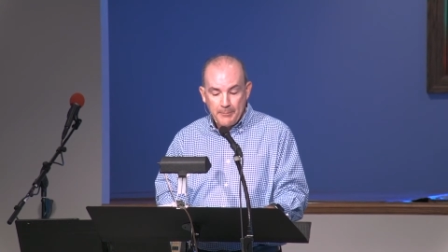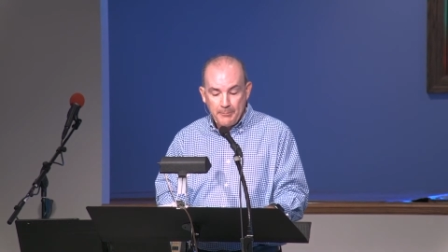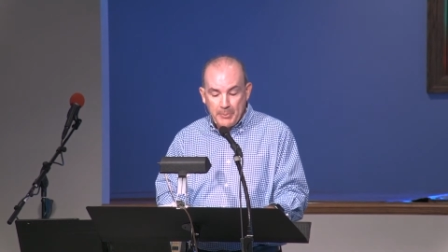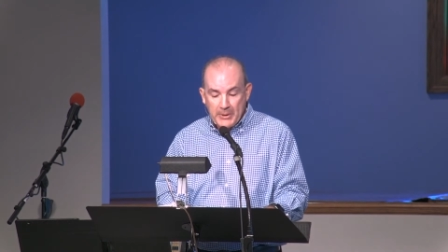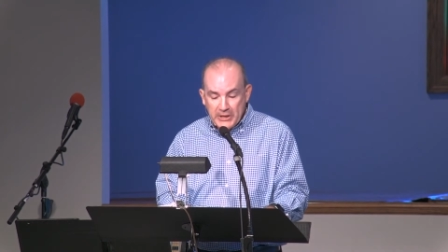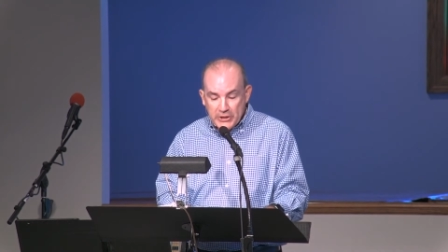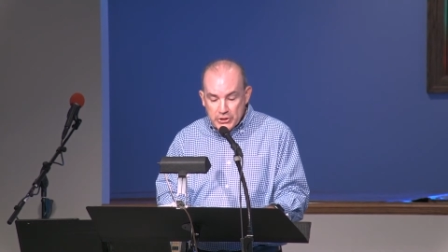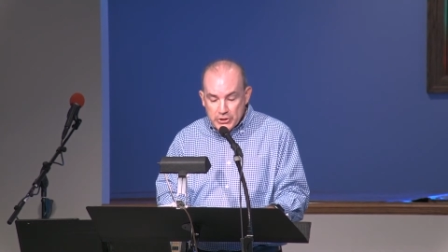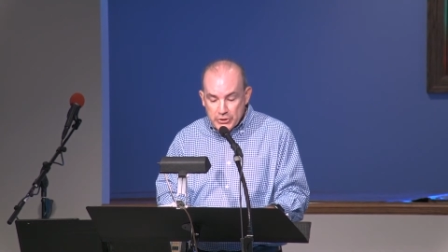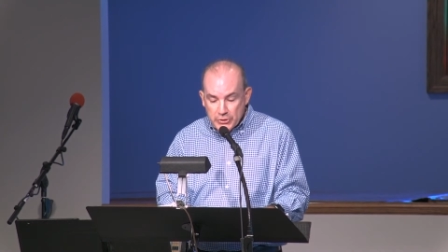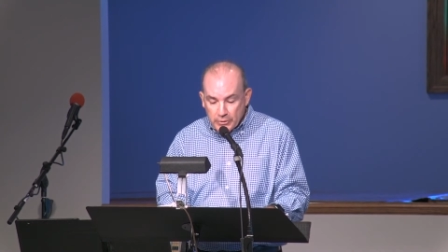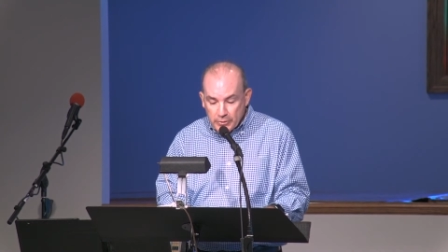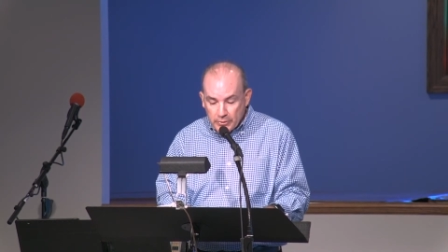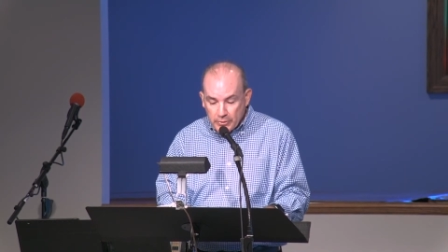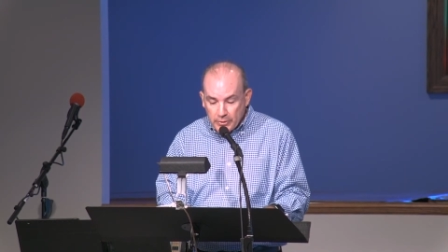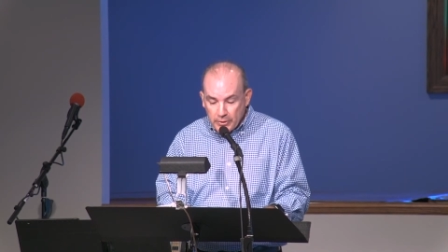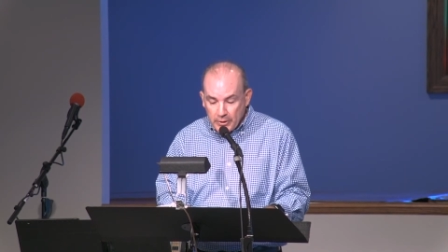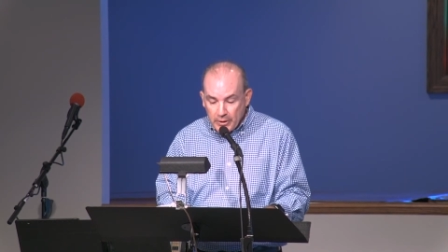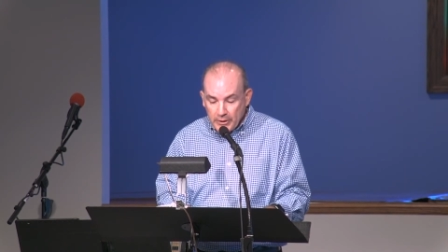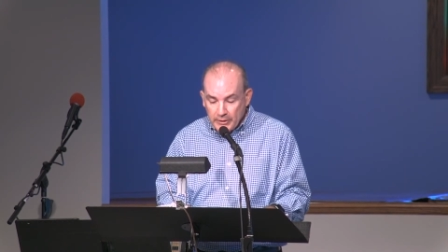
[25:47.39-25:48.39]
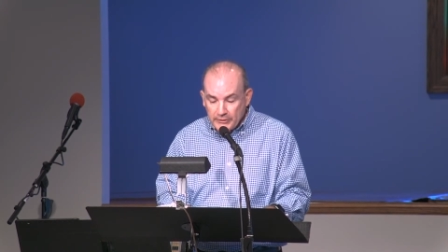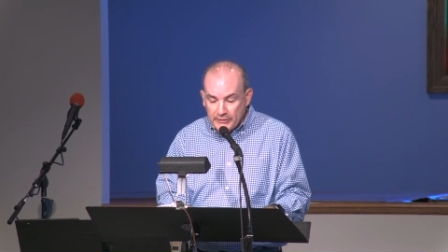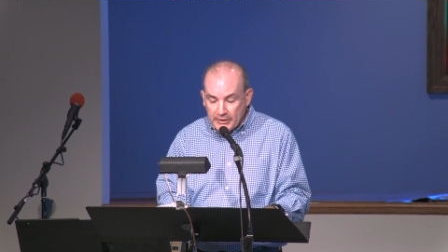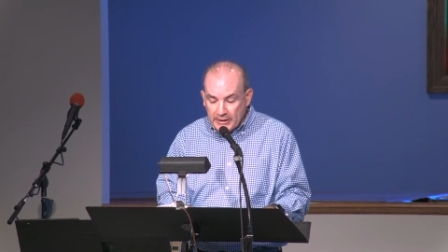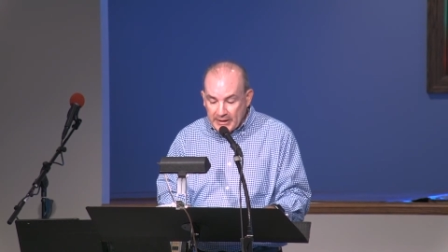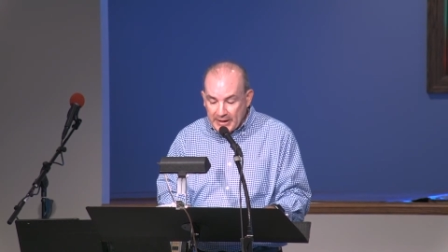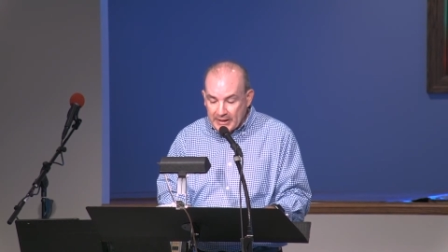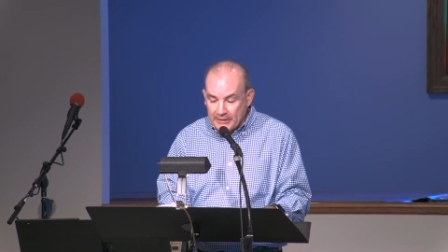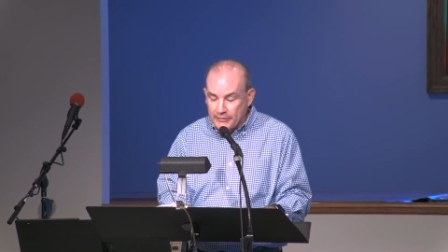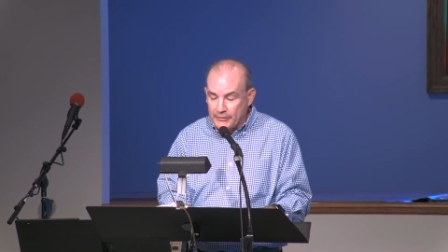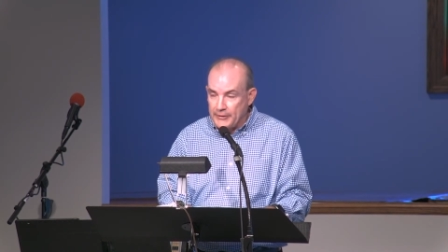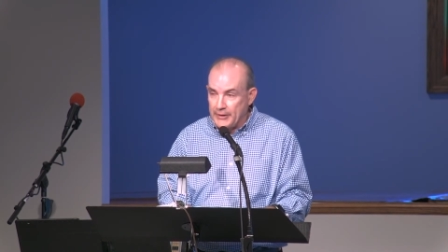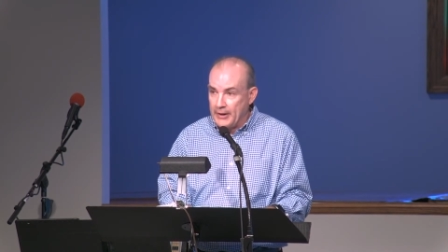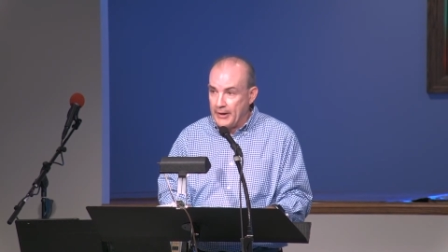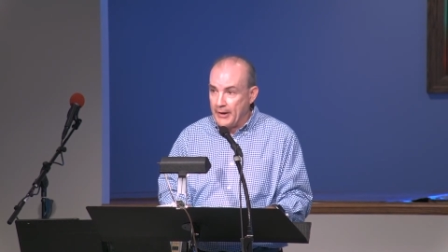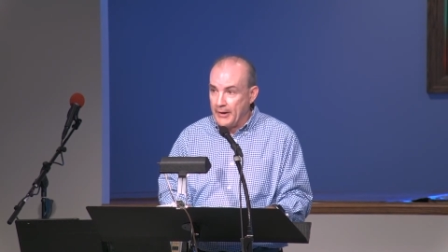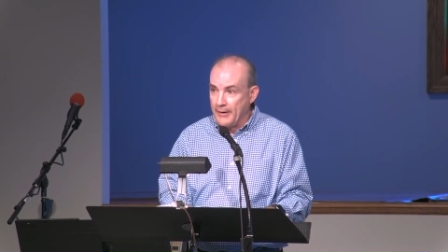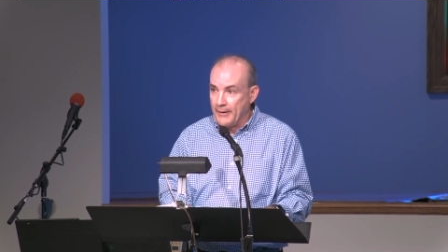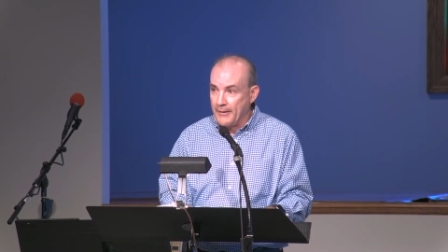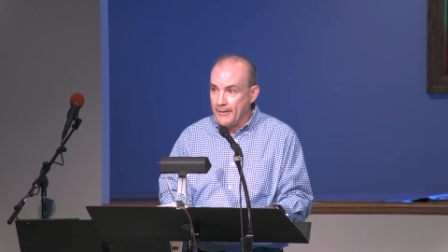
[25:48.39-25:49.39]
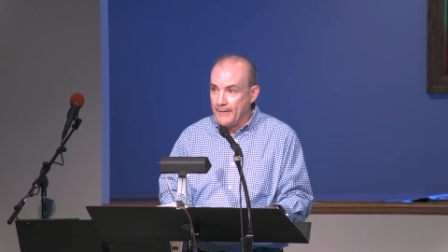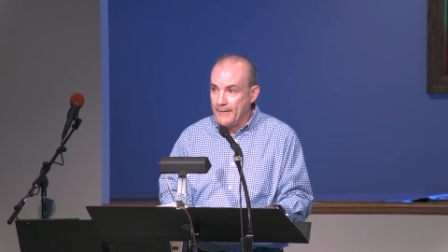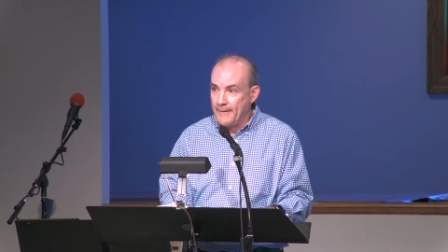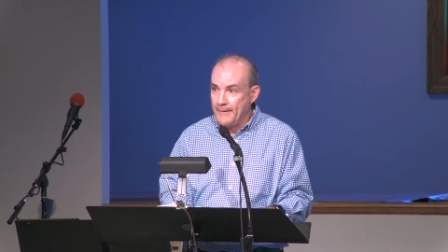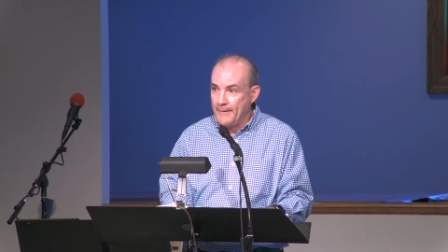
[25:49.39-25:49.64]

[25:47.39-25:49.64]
Be sure to get there.